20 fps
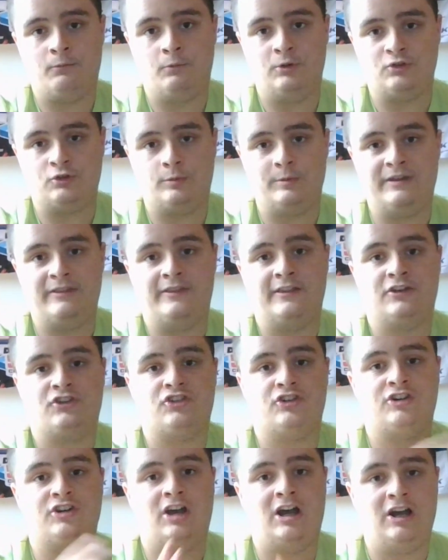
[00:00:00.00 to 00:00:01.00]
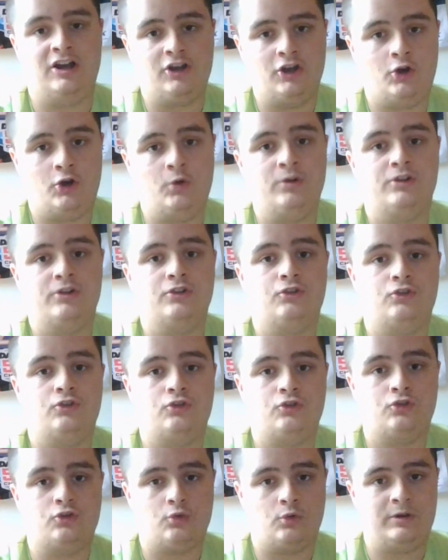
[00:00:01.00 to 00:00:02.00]
which will be the Chicago
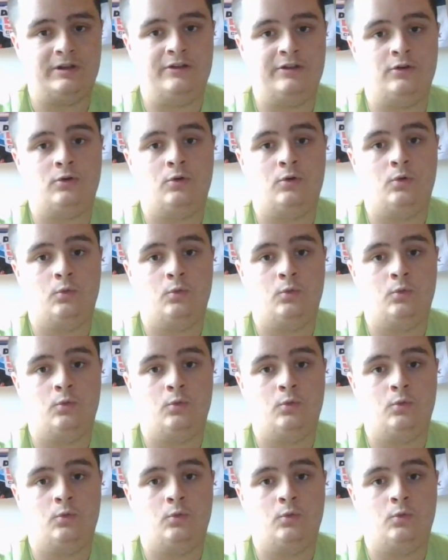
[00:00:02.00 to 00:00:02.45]
Street